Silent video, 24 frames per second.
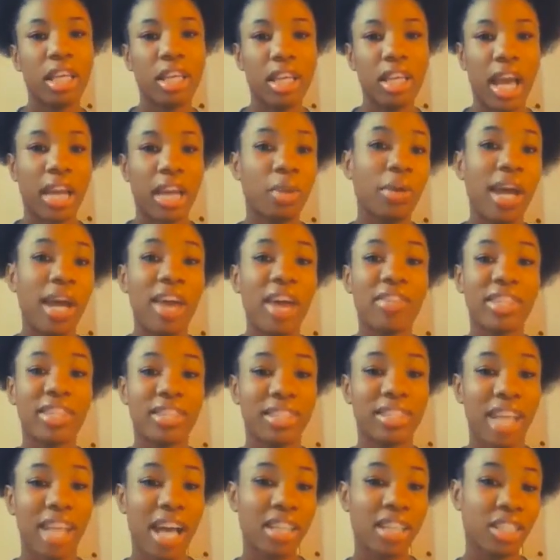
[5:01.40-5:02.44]
I don't have a
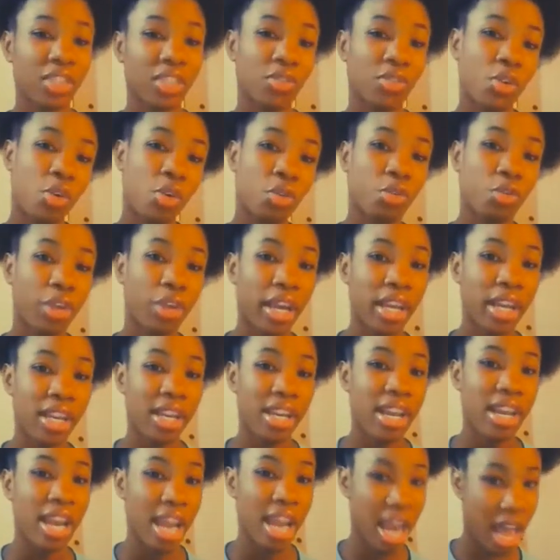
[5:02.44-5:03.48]
saxophone right
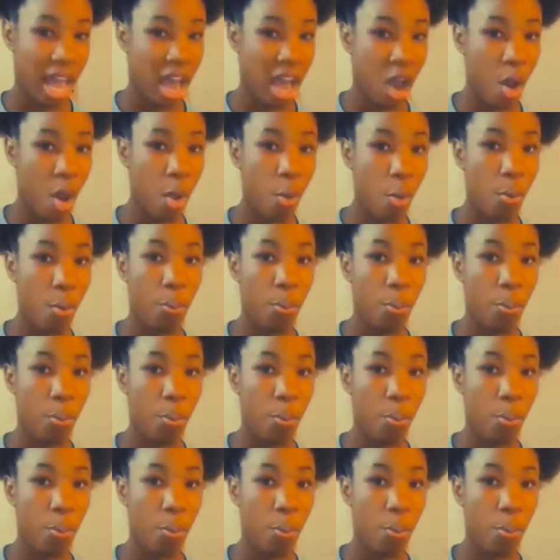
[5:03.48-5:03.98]
now,